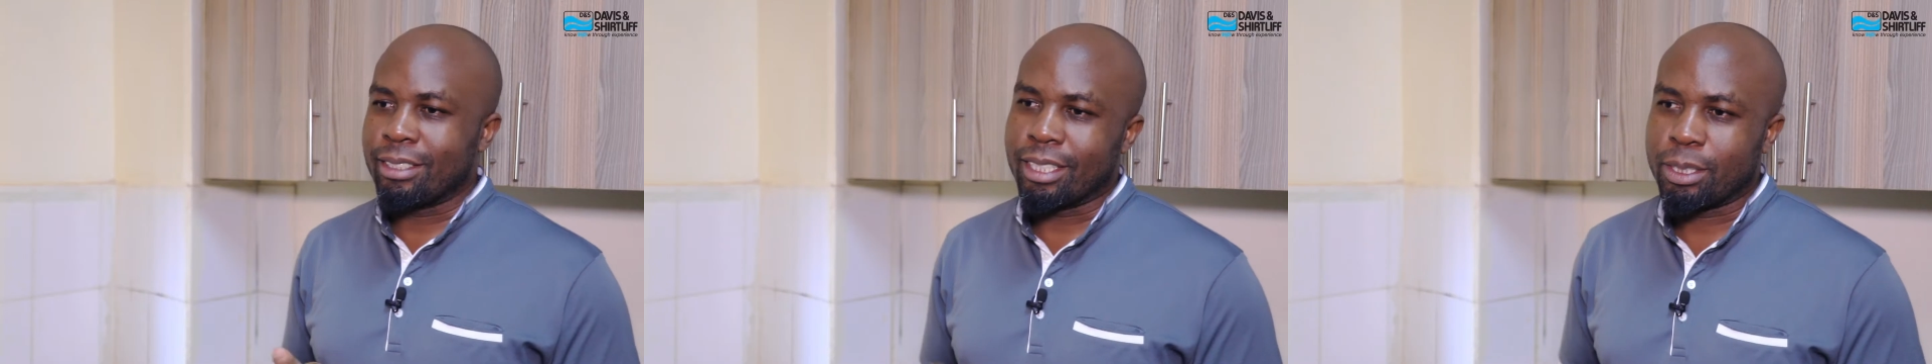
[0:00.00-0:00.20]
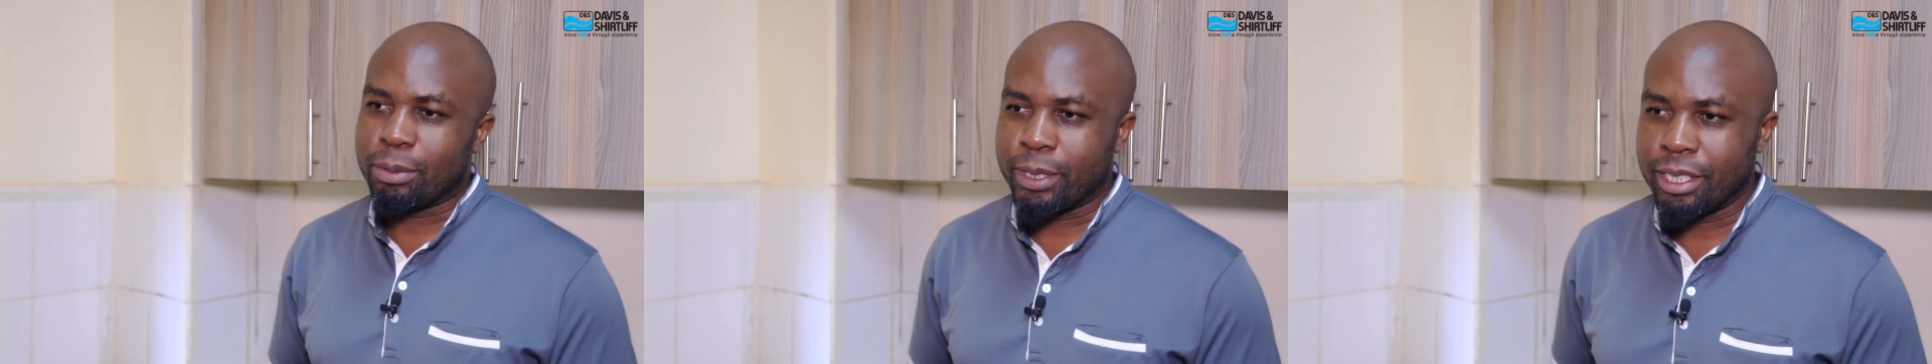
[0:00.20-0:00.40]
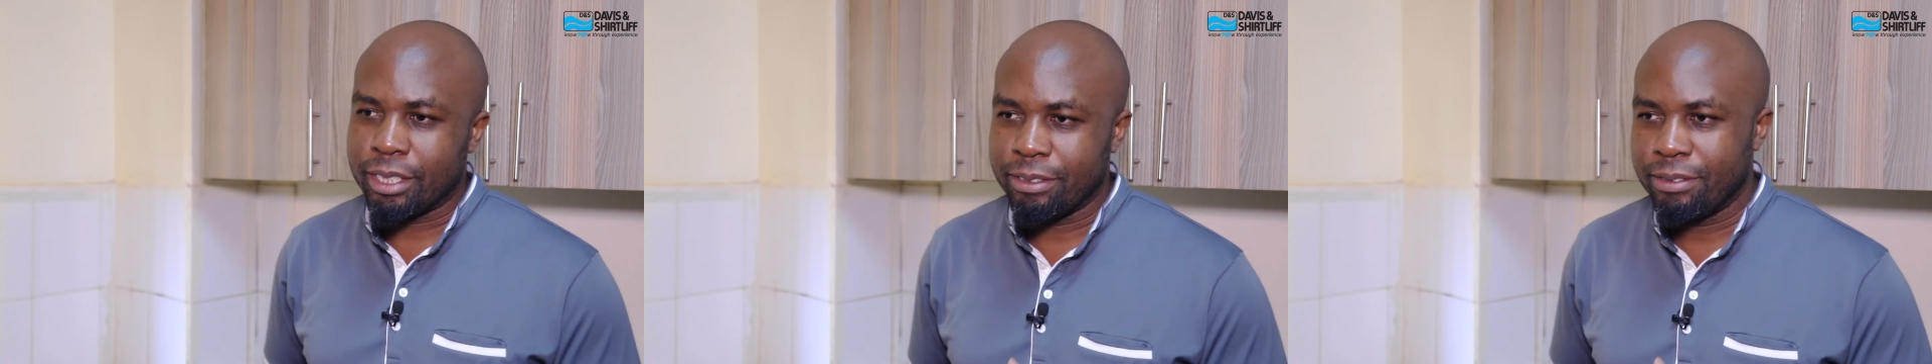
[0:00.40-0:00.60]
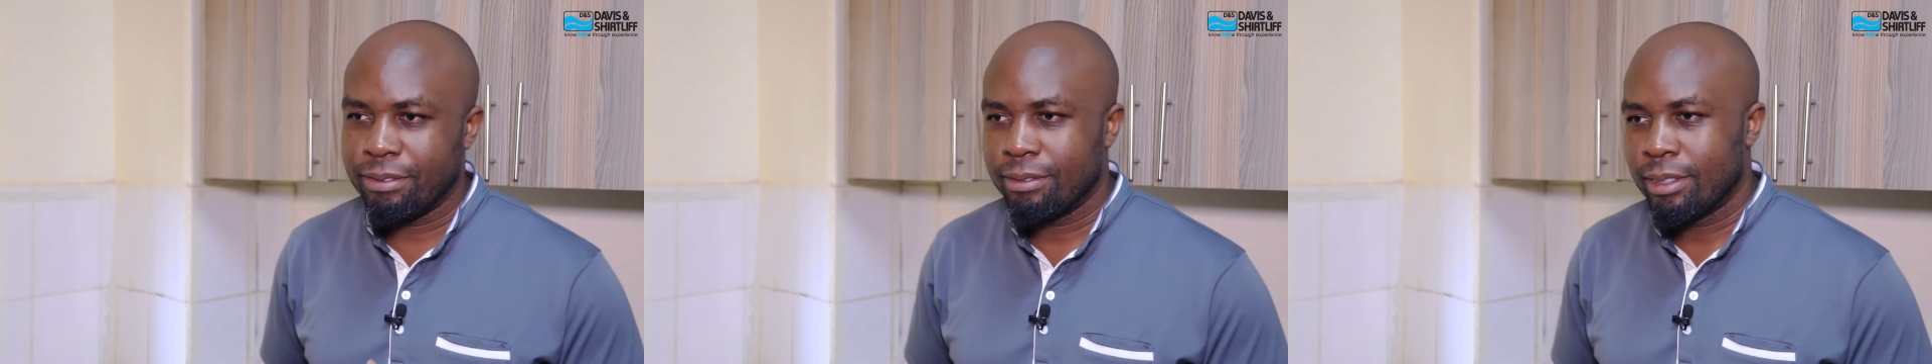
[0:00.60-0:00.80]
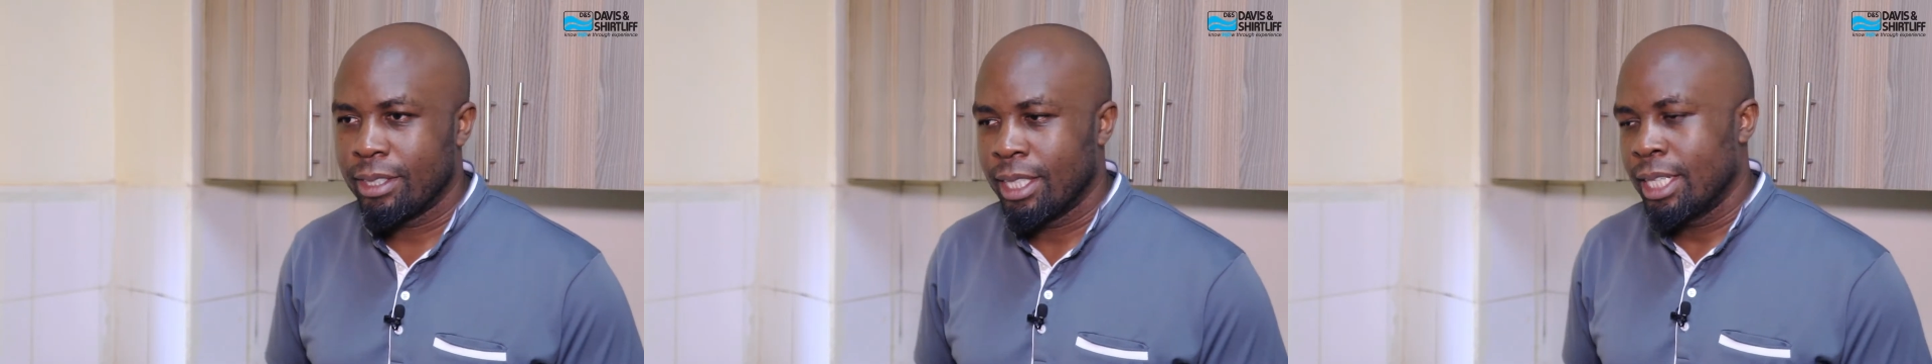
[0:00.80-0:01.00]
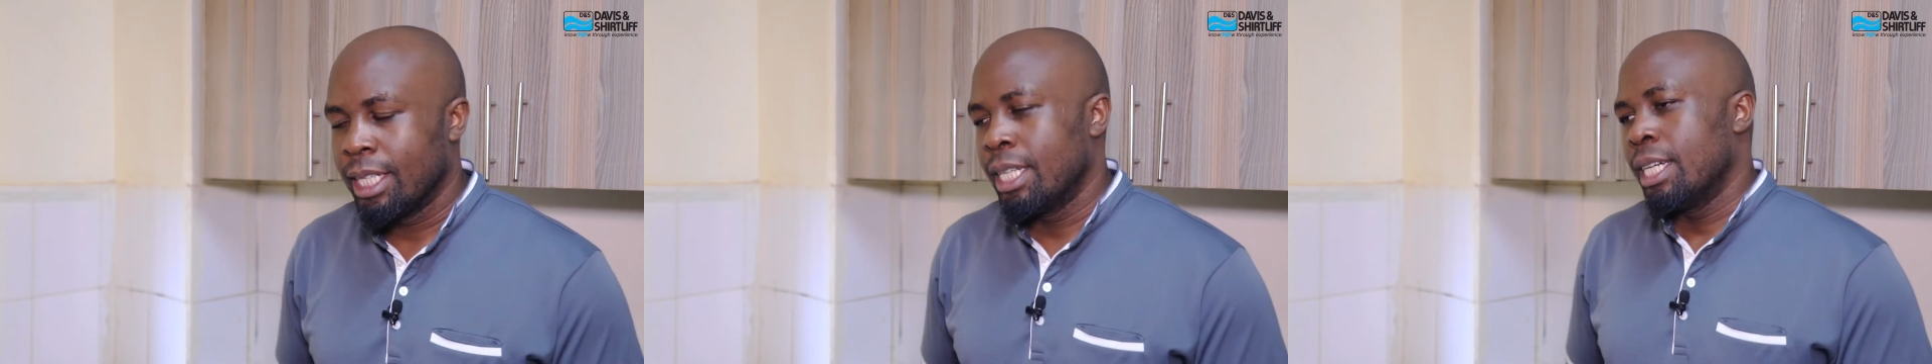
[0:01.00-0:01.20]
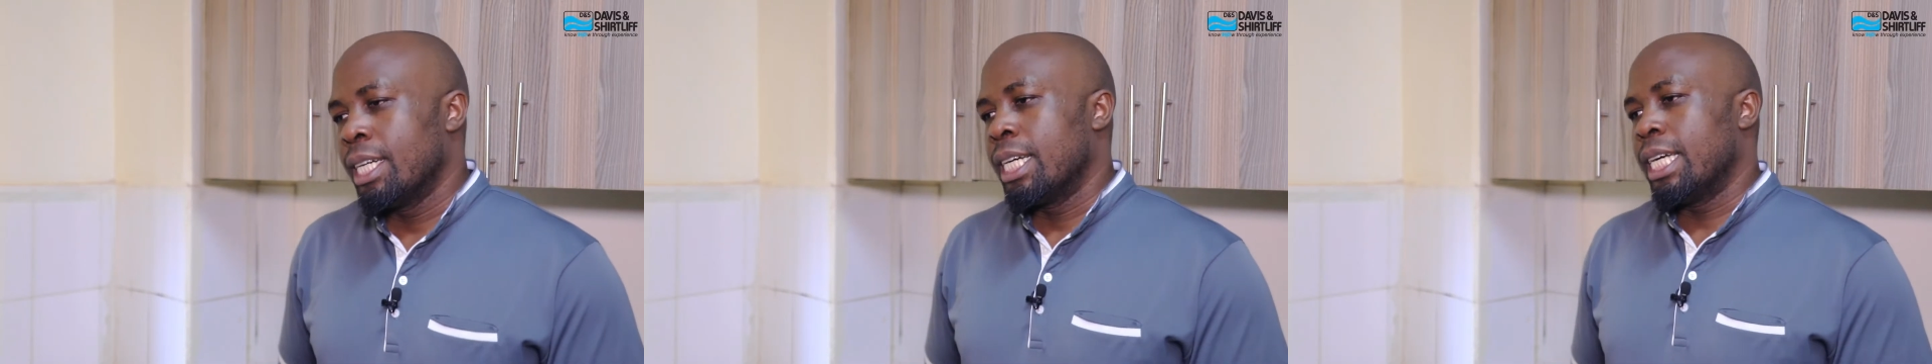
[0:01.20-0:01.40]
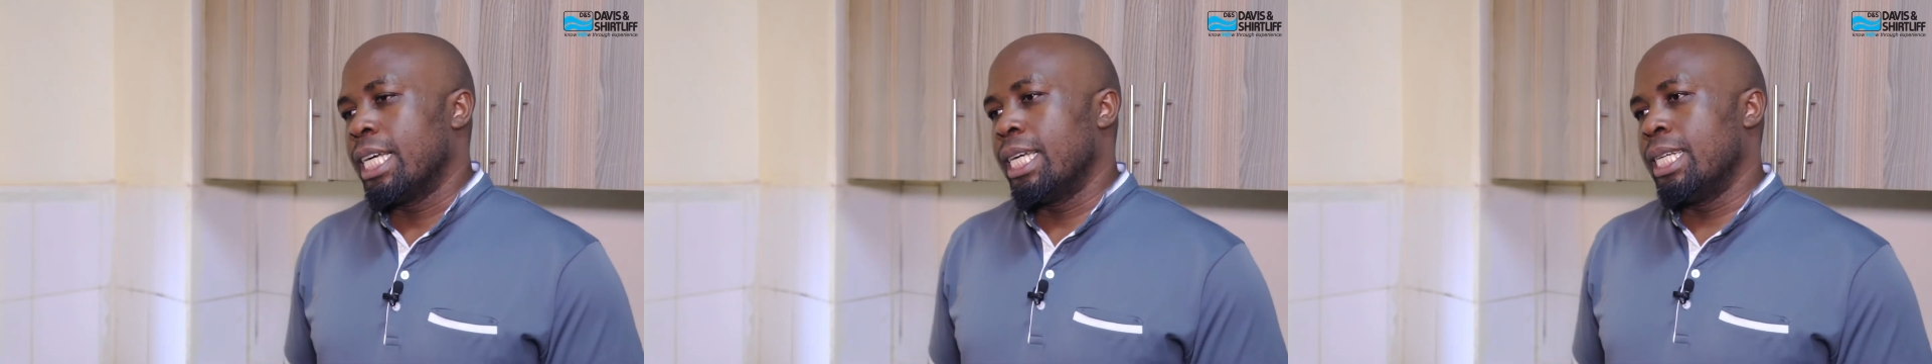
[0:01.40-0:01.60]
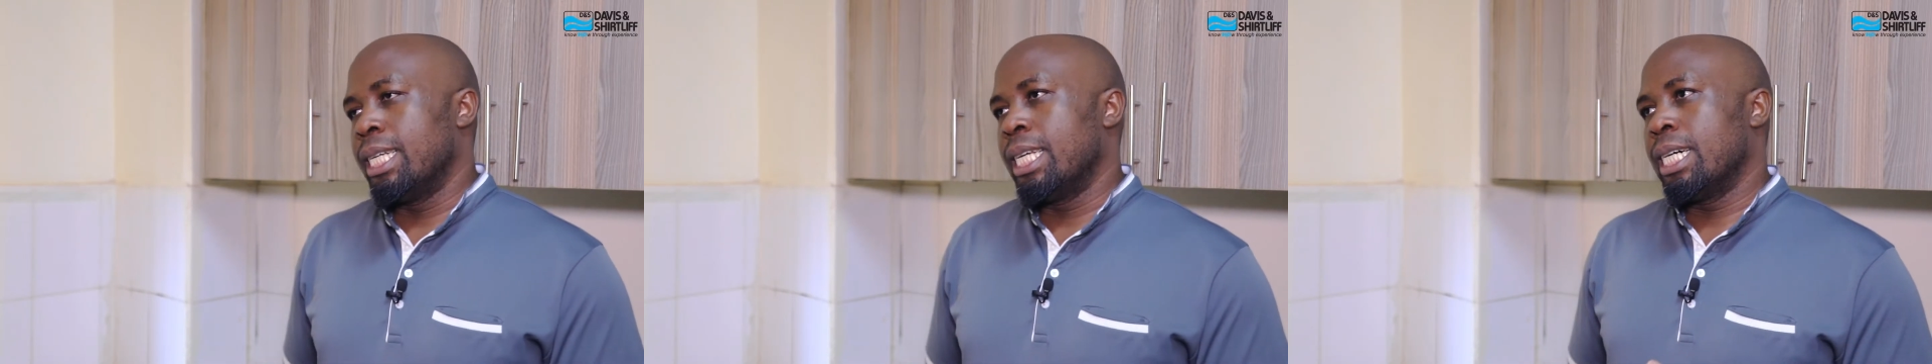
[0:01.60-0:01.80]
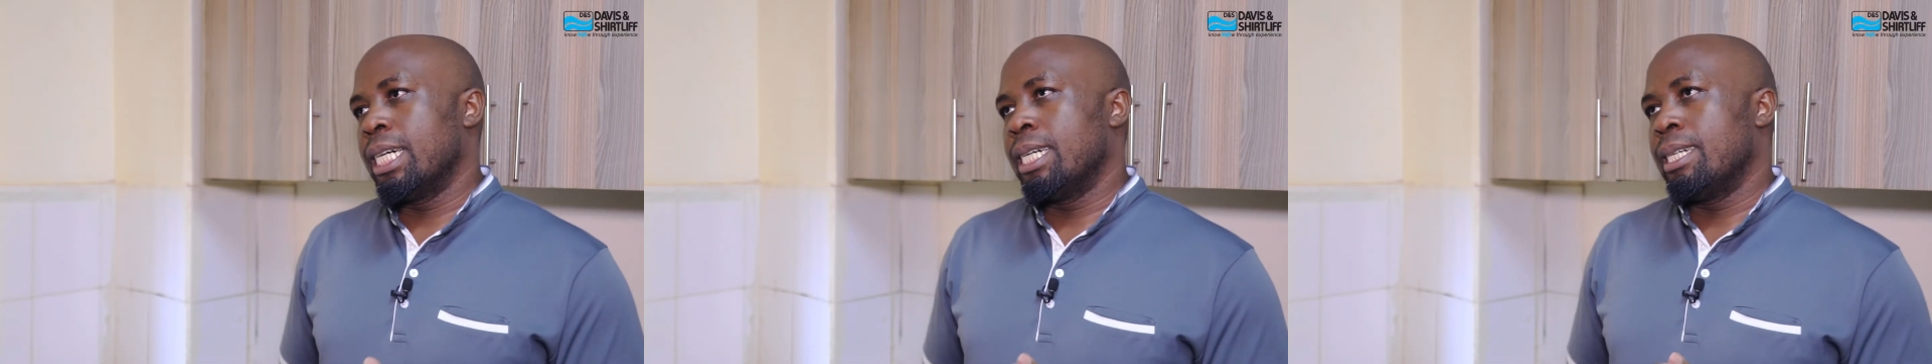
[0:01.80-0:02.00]
is expensive.
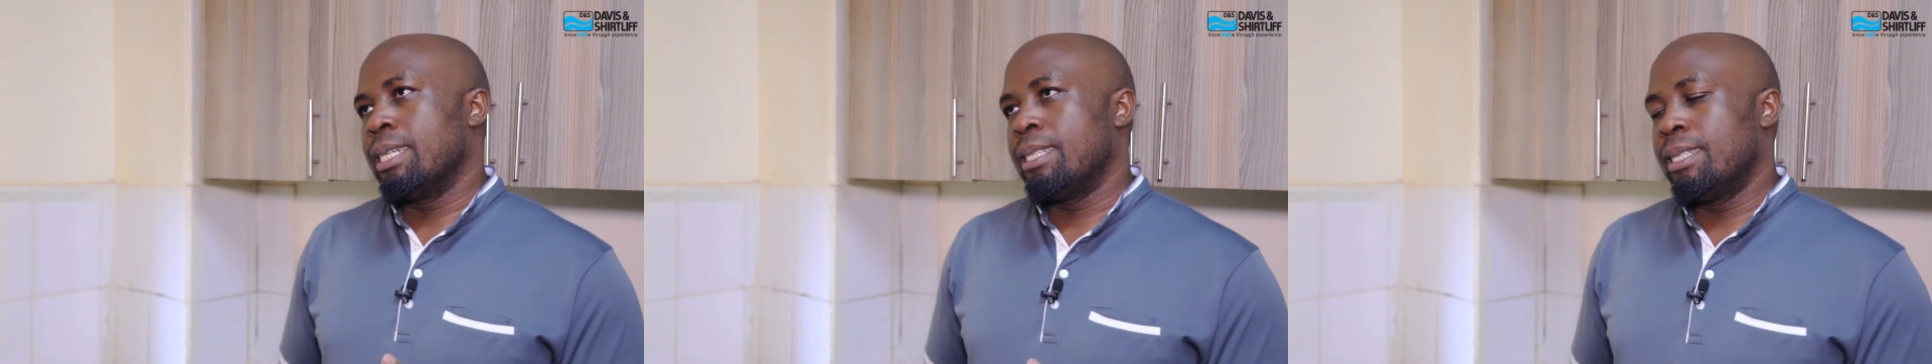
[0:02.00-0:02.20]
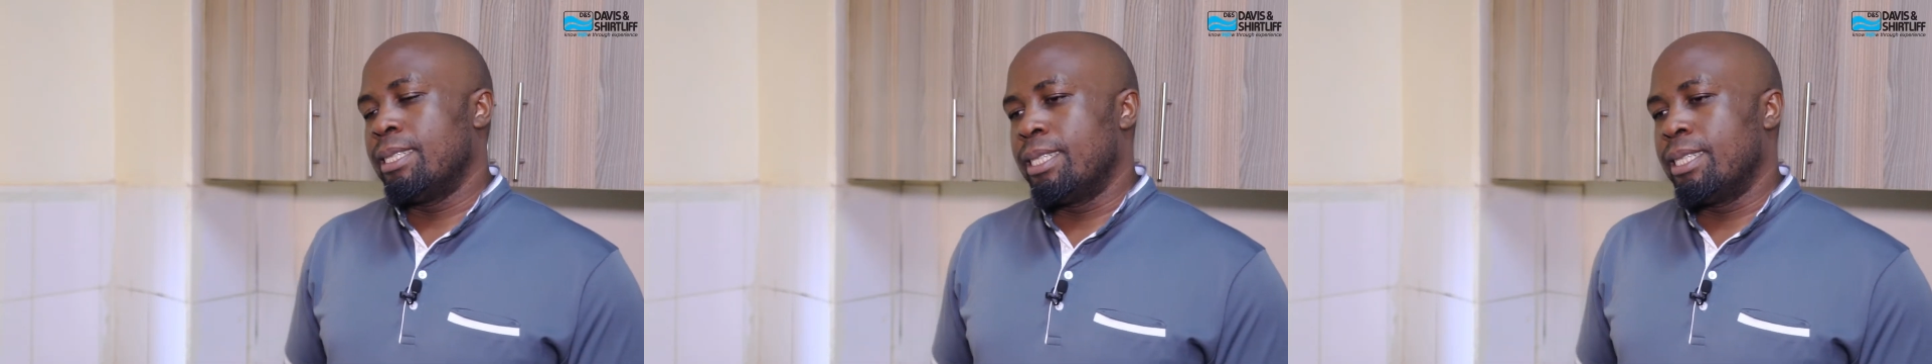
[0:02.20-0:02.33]
And uh,